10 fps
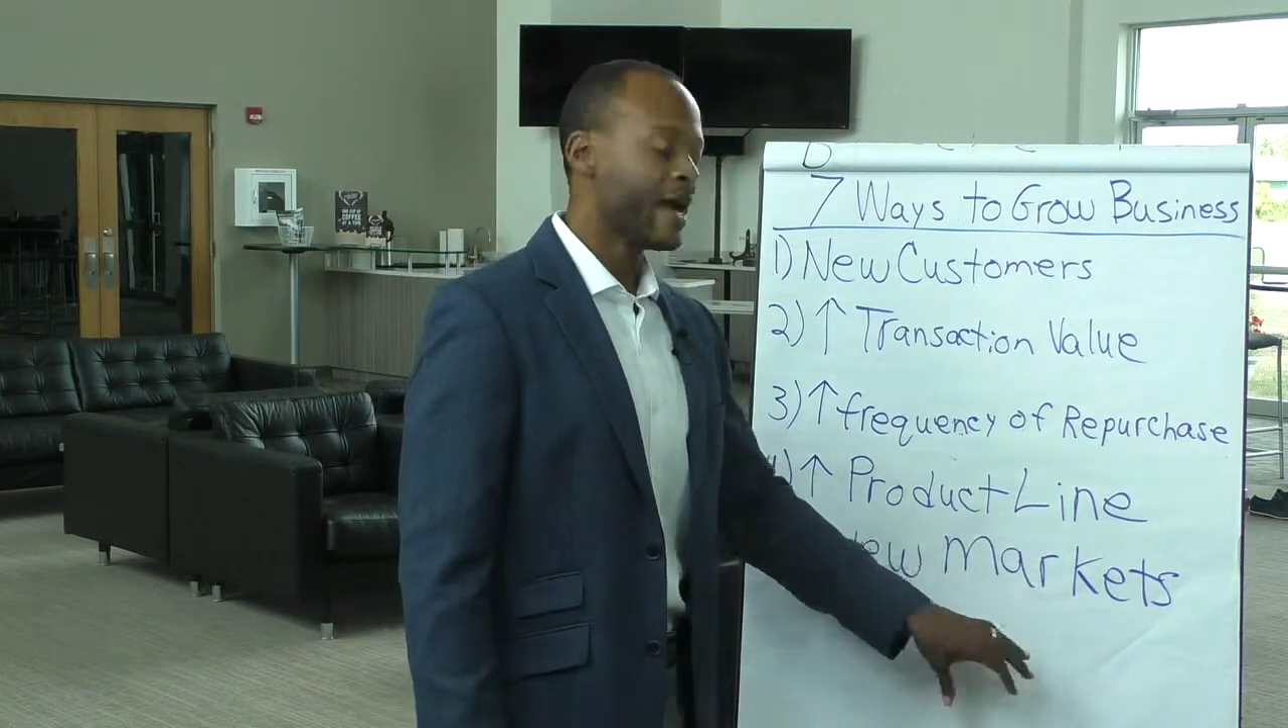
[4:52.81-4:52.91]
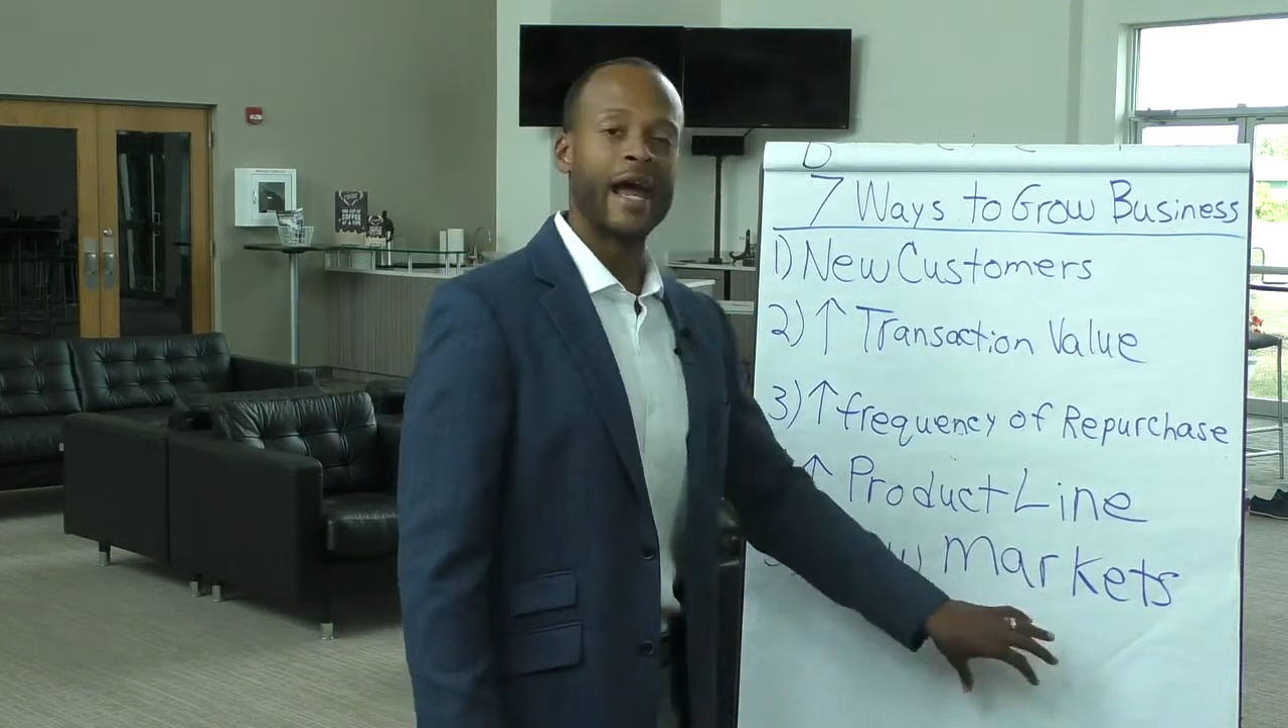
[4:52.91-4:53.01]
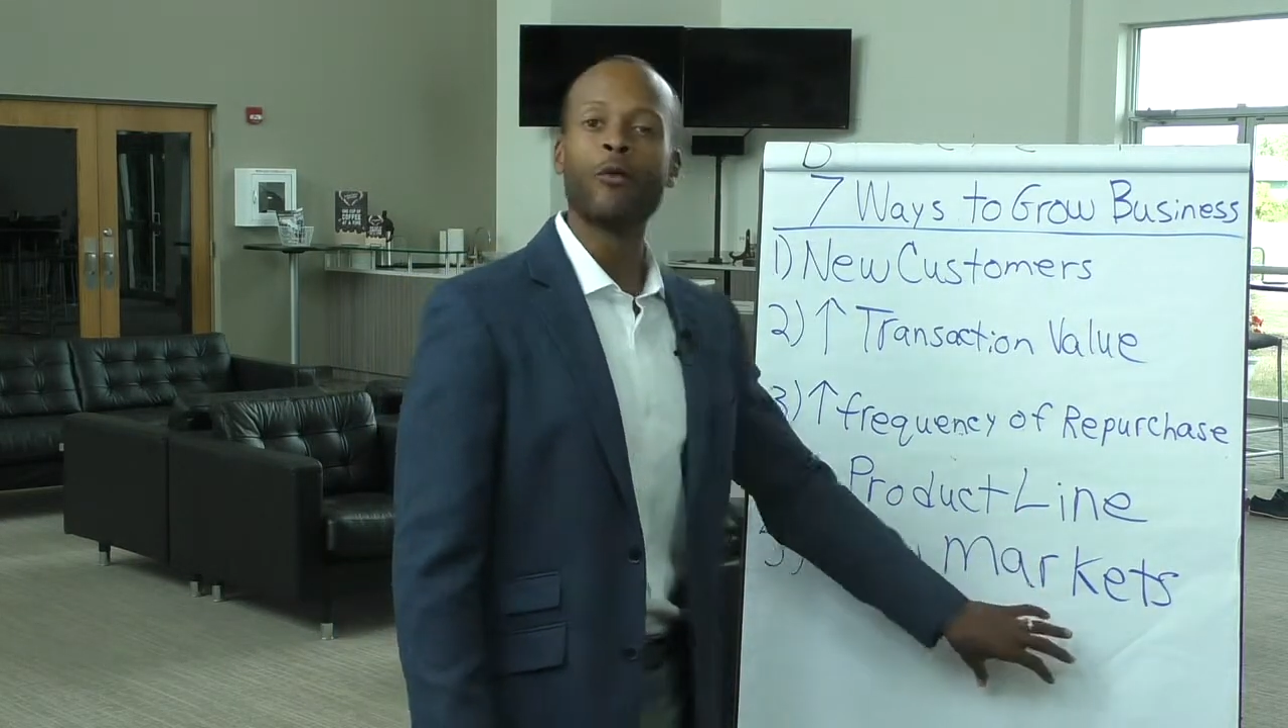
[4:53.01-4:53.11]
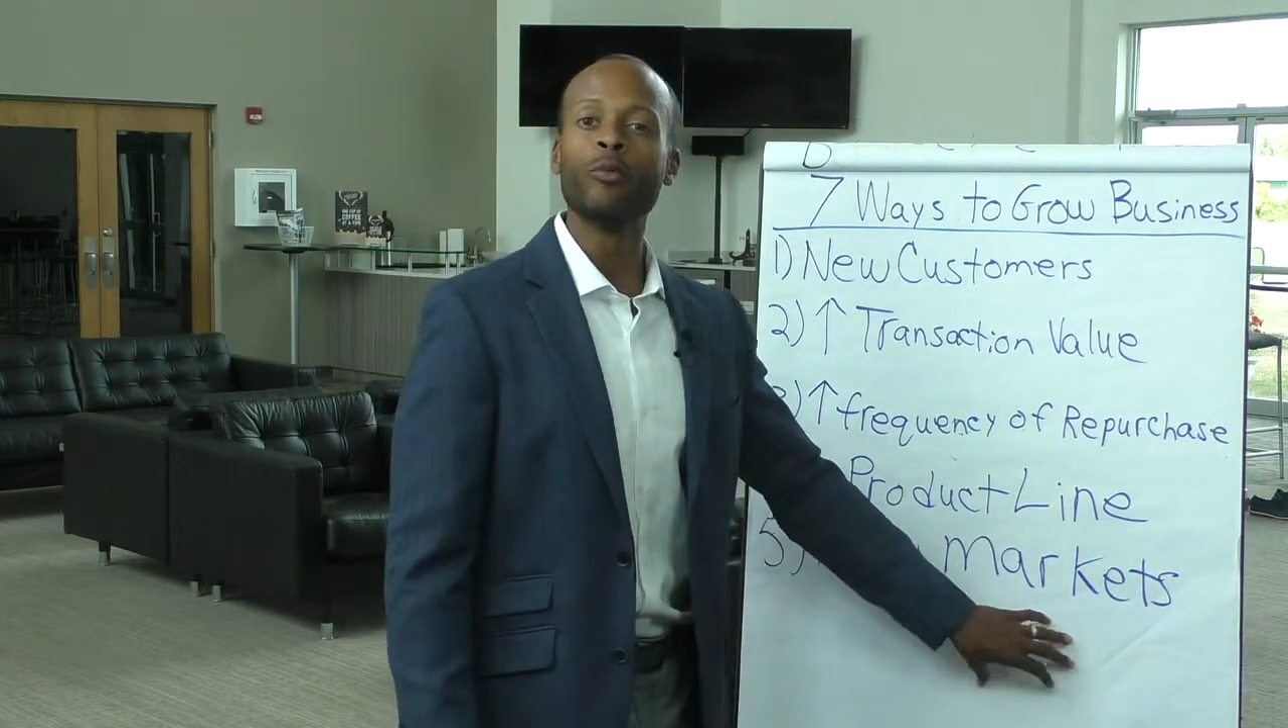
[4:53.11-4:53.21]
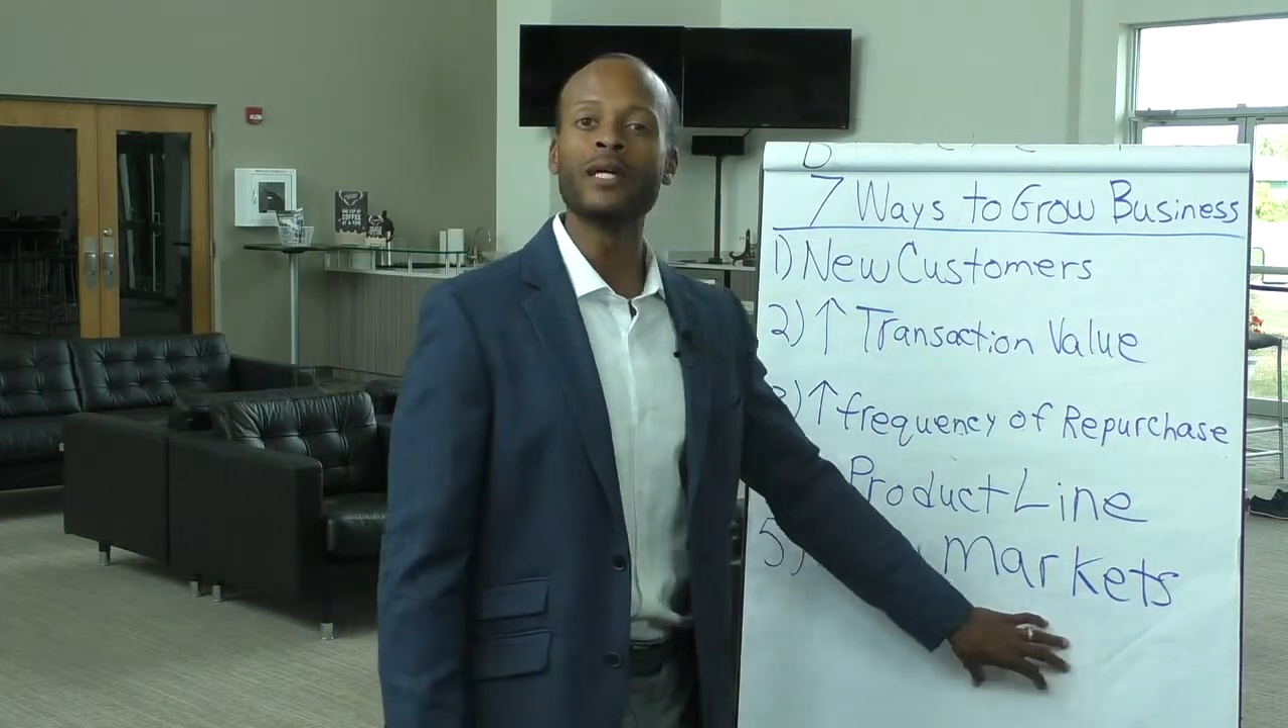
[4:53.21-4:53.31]

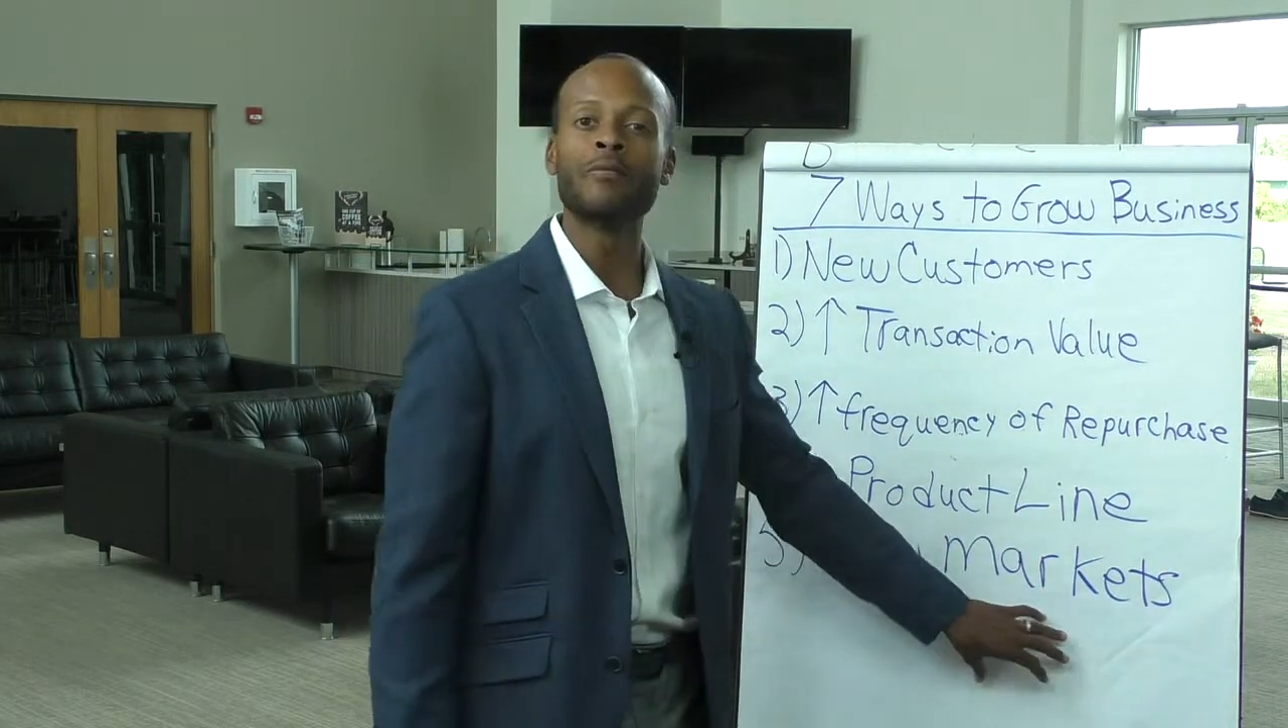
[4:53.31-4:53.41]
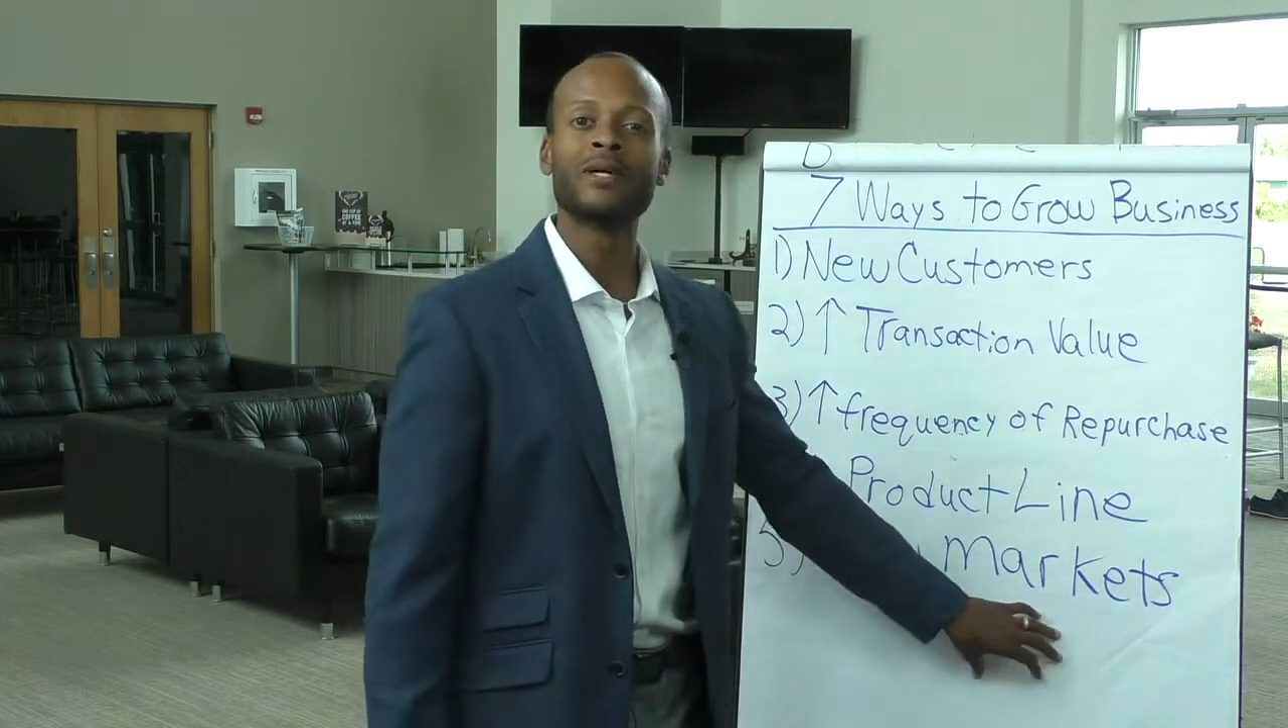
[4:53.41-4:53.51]
and we can